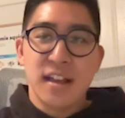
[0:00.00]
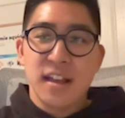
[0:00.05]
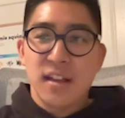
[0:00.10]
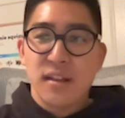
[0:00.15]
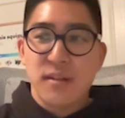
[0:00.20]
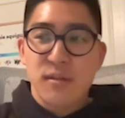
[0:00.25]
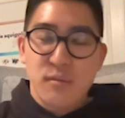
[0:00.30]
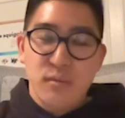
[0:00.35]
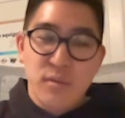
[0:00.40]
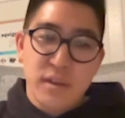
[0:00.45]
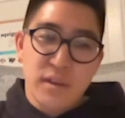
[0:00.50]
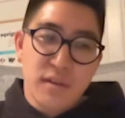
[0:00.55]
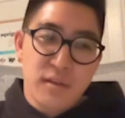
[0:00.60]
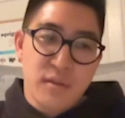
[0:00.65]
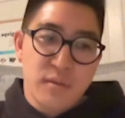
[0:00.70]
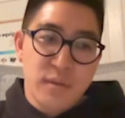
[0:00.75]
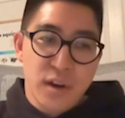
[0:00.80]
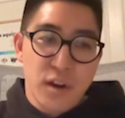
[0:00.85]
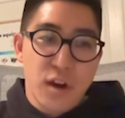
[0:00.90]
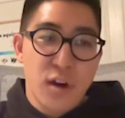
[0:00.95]

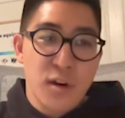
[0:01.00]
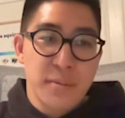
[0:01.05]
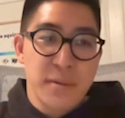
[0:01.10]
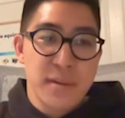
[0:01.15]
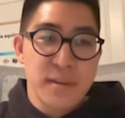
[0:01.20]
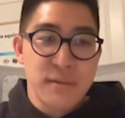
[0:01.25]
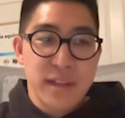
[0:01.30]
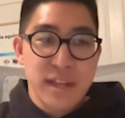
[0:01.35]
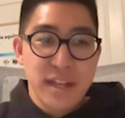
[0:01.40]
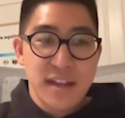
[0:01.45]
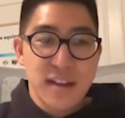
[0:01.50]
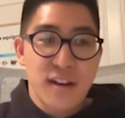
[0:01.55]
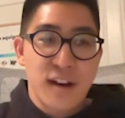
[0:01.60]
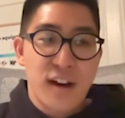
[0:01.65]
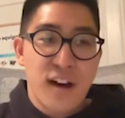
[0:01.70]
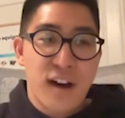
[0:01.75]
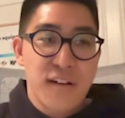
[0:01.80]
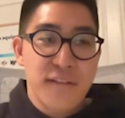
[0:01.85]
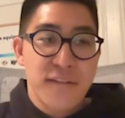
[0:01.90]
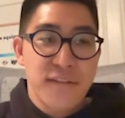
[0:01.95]
we're hoping we can
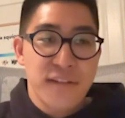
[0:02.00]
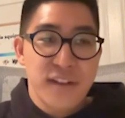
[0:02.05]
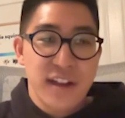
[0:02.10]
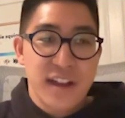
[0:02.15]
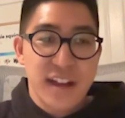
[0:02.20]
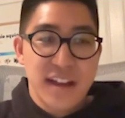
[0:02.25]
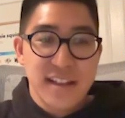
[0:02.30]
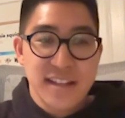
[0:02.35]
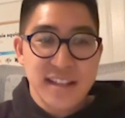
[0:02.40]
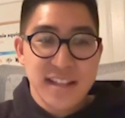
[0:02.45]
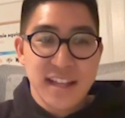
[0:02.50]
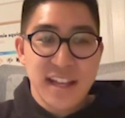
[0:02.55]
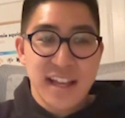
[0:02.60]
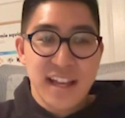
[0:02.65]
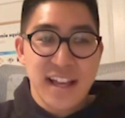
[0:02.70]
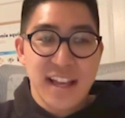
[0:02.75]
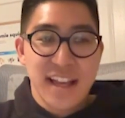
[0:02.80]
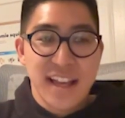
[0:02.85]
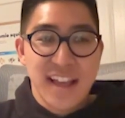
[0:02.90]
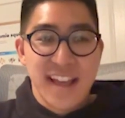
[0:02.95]
offer it as
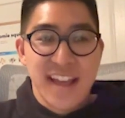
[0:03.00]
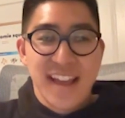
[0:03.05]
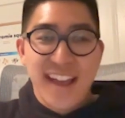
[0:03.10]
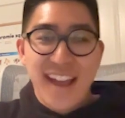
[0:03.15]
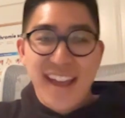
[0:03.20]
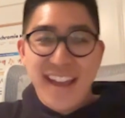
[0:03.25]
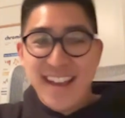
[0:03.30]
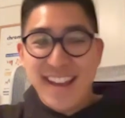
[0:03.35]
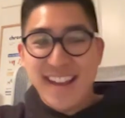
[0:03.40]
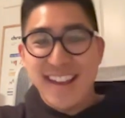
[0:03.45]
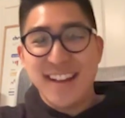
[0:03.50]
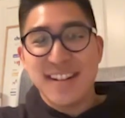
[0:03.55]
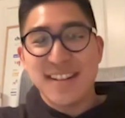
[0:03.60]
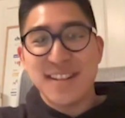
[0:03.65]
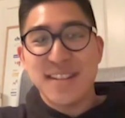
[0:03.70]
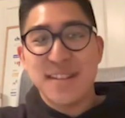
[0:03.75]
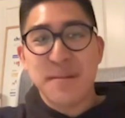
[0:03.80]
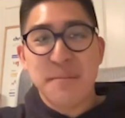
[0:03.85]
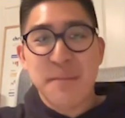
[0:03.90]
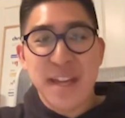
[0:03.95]
like, hey, here's
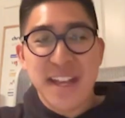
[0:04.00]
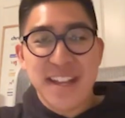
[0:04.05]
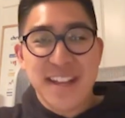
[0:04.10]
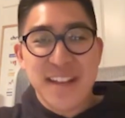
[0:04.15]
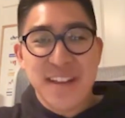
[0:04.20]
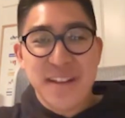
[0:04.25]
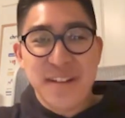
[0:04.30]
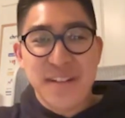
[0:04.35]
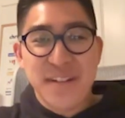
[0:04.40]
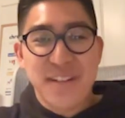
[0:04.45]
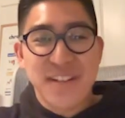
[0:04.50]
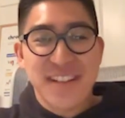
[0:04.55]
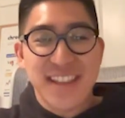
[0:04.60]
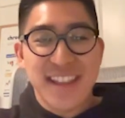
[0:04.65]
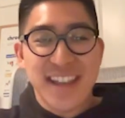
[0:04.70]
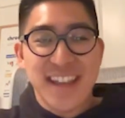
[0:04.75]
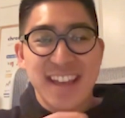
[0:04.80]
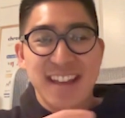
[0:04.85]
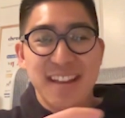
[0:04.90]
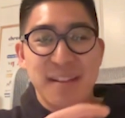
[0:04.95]
the menu,
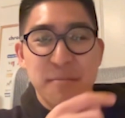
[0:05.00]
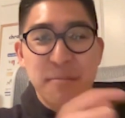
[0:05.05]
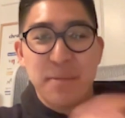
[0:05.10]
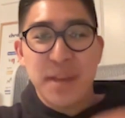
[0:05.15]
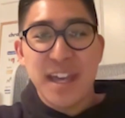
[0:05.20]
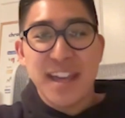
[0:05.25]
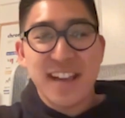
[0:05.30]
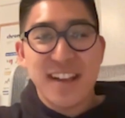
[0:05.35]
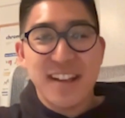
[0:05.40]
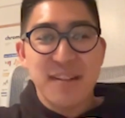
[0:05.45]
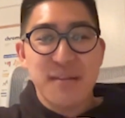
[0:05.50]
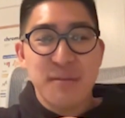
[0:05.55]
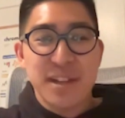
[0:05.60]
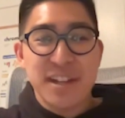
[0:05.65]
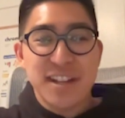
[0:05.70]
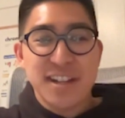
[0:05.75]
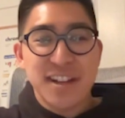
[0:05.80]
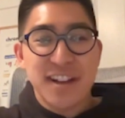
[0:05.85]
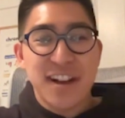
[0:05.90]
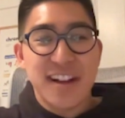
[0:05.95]
like pick
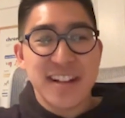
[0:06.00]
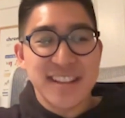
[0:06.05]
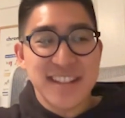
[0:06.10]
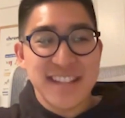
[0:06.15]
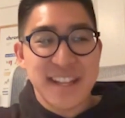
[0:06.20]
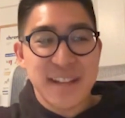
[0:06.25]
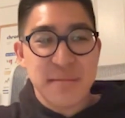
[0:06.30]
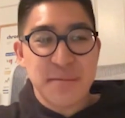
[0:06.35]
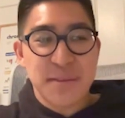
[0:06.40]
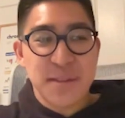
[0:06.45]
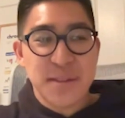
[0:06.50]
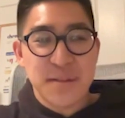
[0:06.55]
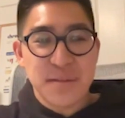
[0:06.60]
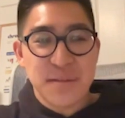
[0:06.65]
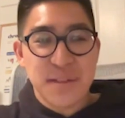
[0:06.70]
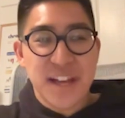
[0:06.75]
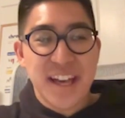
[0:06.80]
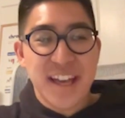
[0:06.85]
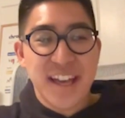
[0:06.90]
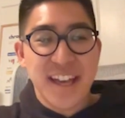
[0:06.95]
which concepts you
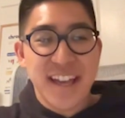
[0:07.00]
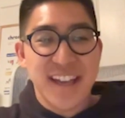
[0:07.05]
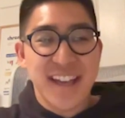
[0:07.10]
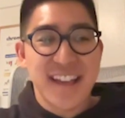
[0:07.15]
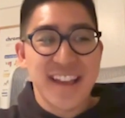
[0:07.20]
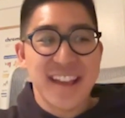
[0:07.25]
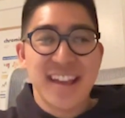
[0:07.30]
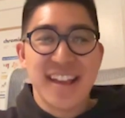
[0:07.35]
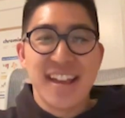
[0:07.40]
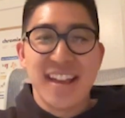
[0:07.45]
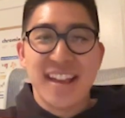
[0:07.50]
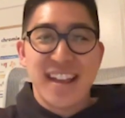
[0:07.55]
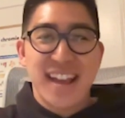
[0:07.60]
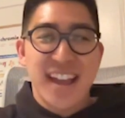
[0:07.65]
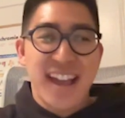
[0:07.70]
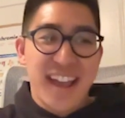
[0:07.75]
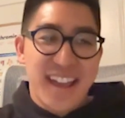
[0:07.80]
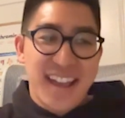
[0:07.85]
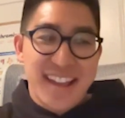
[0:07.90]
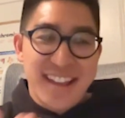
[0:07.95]
like
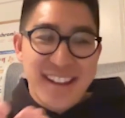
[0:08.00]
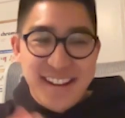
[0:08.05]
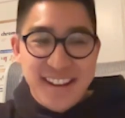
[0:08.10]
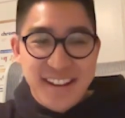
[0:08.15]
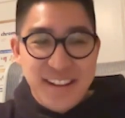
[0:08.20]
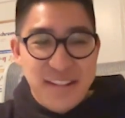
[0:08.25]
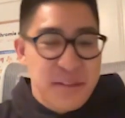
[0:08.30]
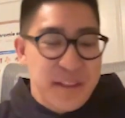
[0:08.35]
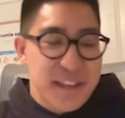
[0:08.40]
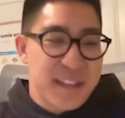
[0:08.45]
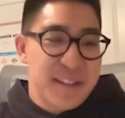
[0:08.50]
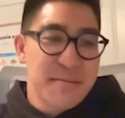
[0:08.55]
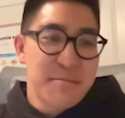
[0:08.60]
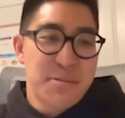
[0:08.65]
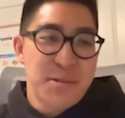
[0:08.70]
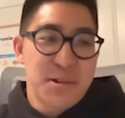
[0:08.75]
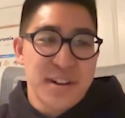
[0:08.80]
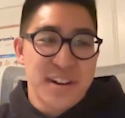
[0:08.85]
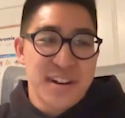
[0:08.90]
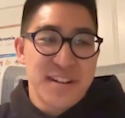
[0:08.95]
and we can
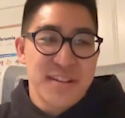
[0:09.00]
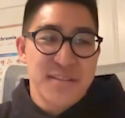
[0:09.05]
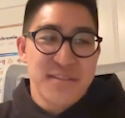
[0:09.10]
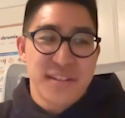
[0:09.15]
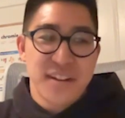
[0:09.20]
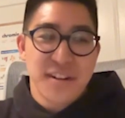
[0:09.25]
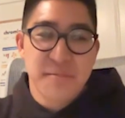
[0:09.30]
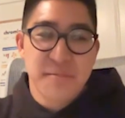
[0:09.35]
port it over.